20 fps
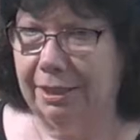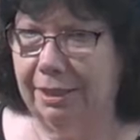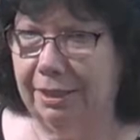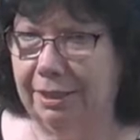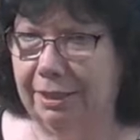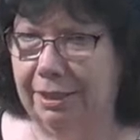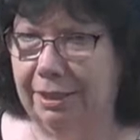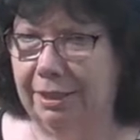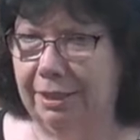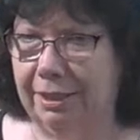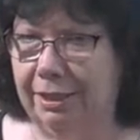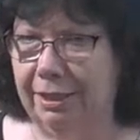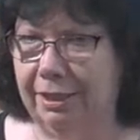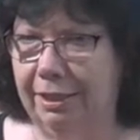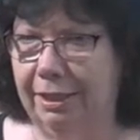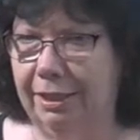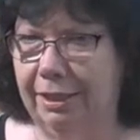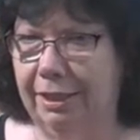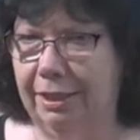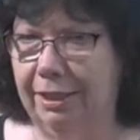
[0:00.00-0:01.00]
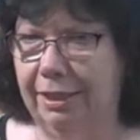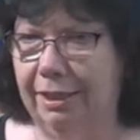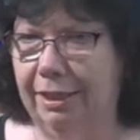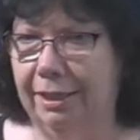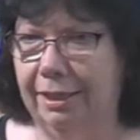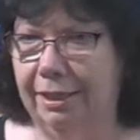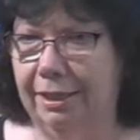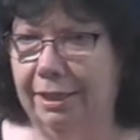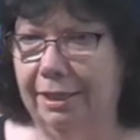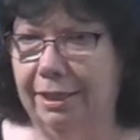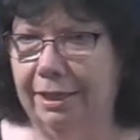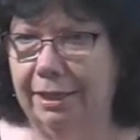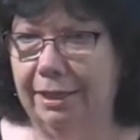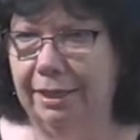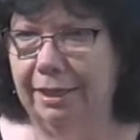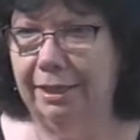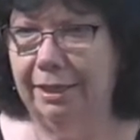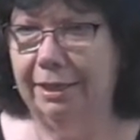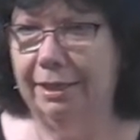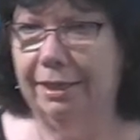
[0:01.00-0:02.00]

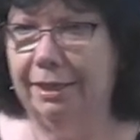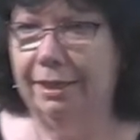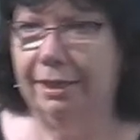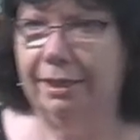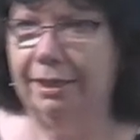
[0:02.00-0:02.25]
No one is speaking in this clip.